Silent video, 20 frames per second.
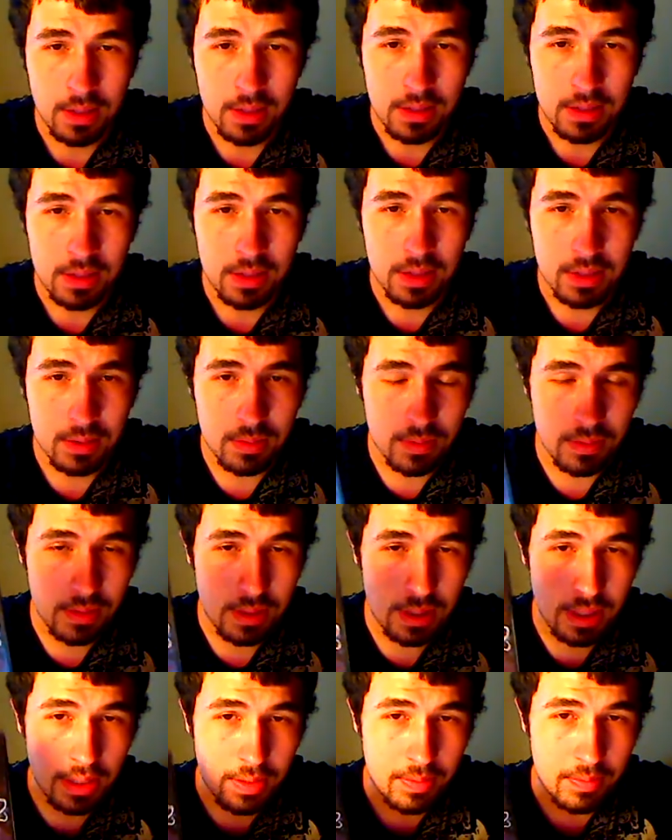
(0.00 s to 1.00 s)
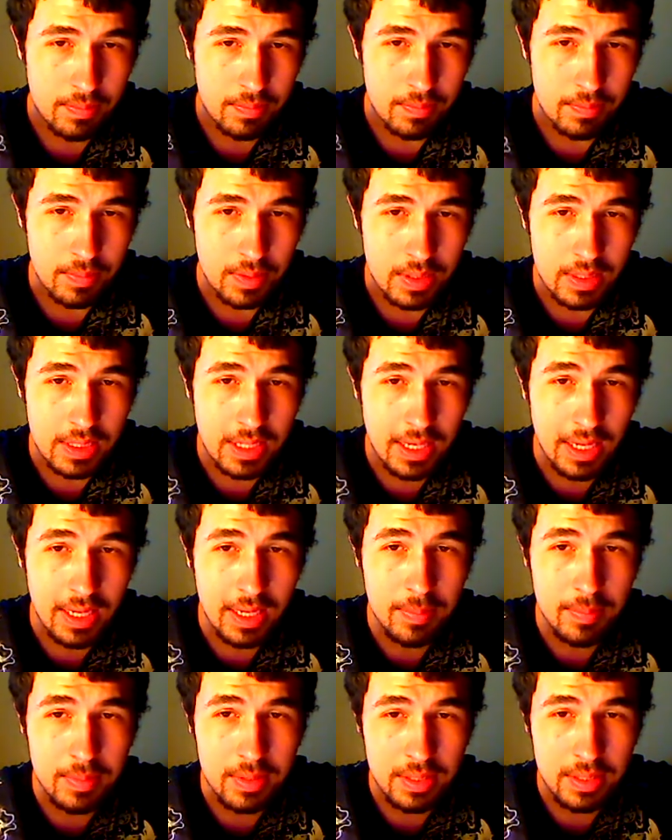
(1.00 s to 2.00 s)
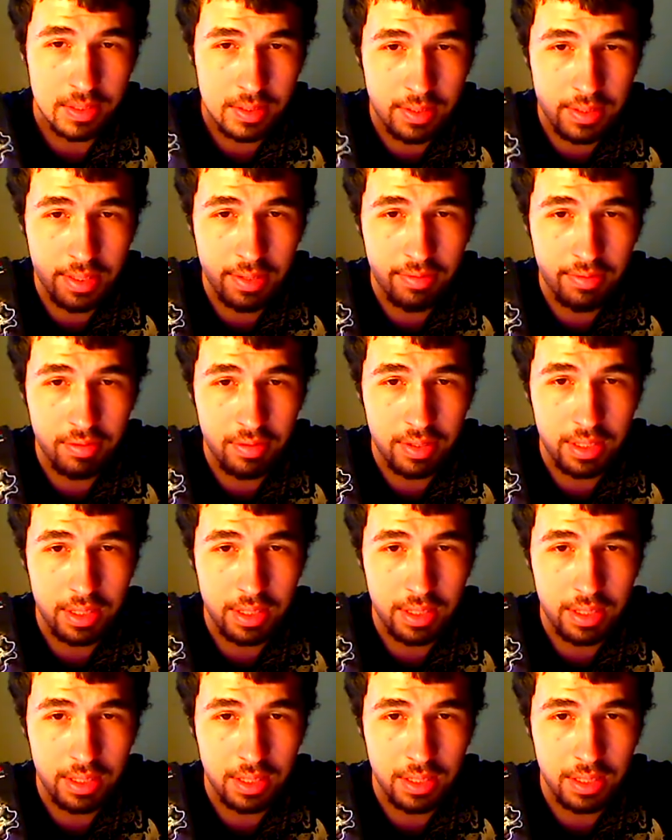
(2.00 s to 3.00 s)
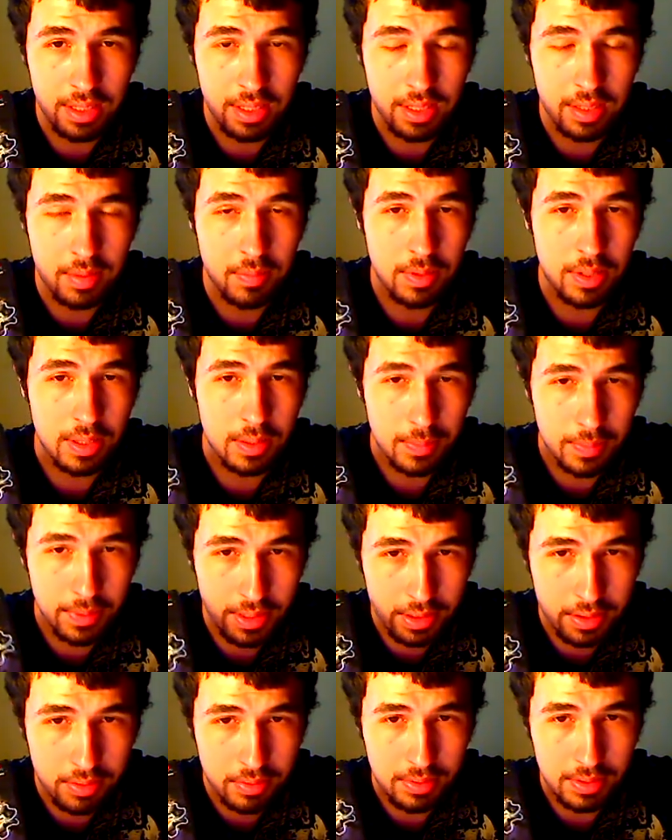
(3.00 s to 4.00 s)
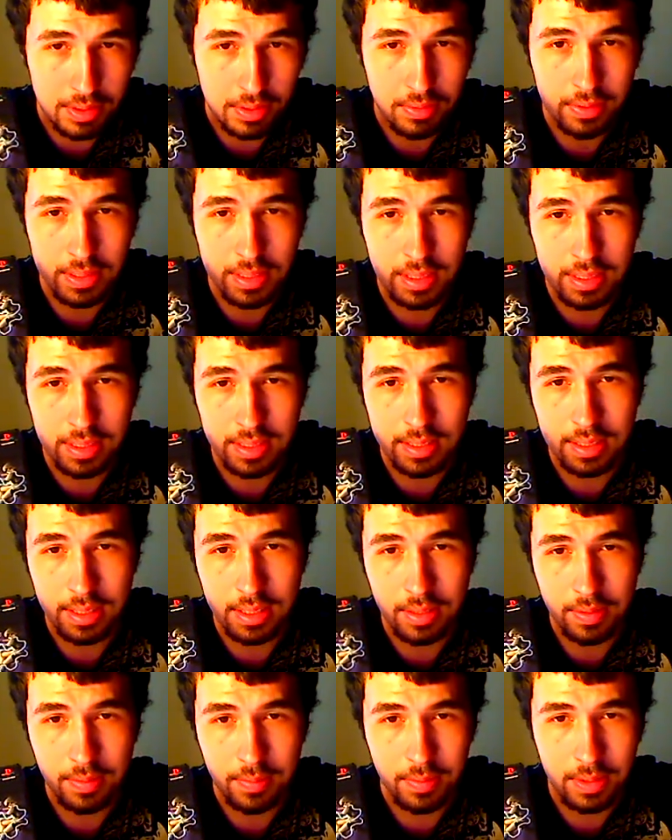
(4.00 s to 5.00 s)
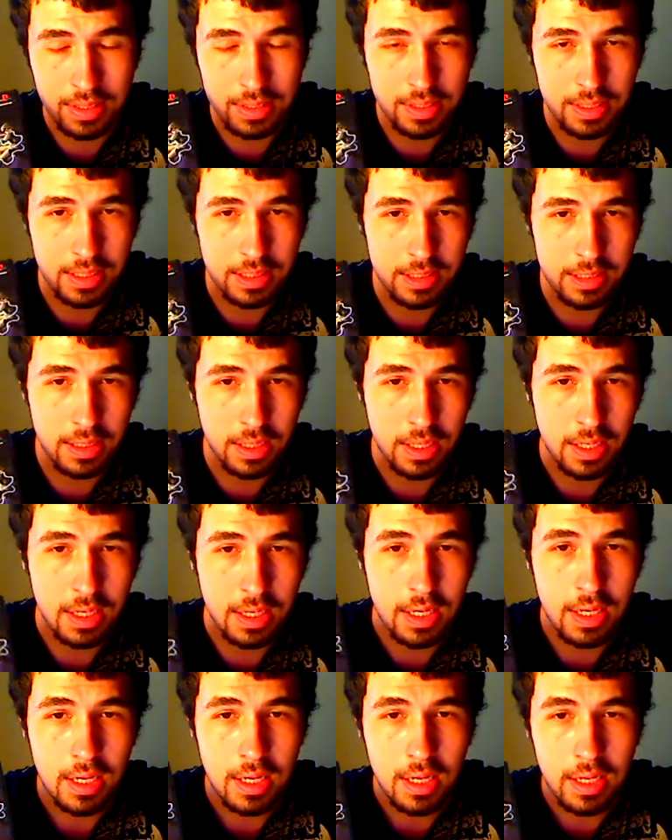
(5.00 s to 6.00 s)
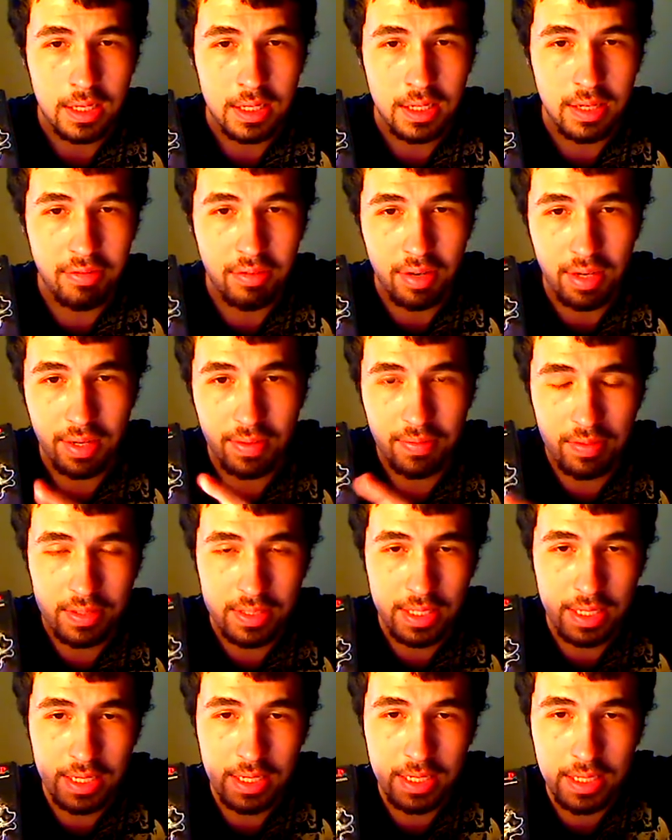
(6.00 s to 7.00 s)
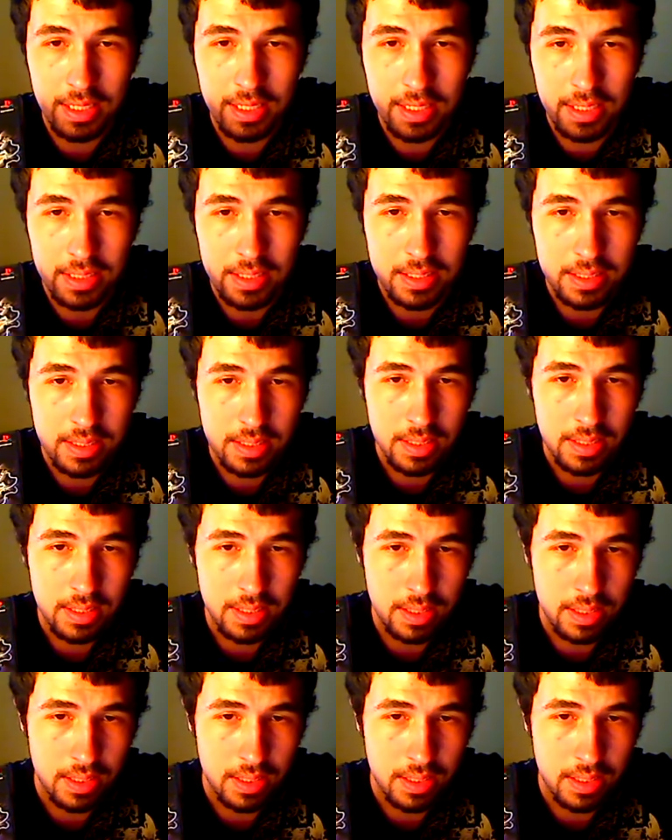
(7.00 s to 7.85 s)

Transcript: So now, this game is different than the one on the PS3 and 360 because there's different levels added in this.